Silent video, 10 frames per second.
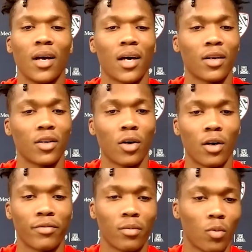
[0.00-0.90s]
I got to
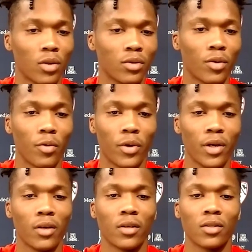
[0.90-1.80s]
guard from
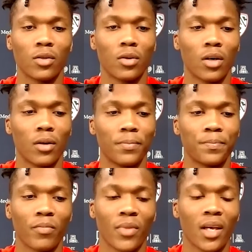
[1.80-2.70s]
1-3. So
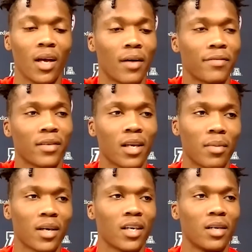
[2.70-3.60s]
I feel like
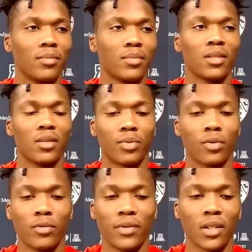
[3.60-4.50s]
my game still
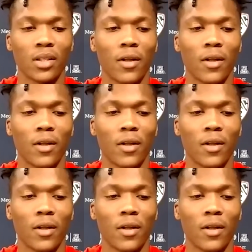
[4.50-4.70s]
improving,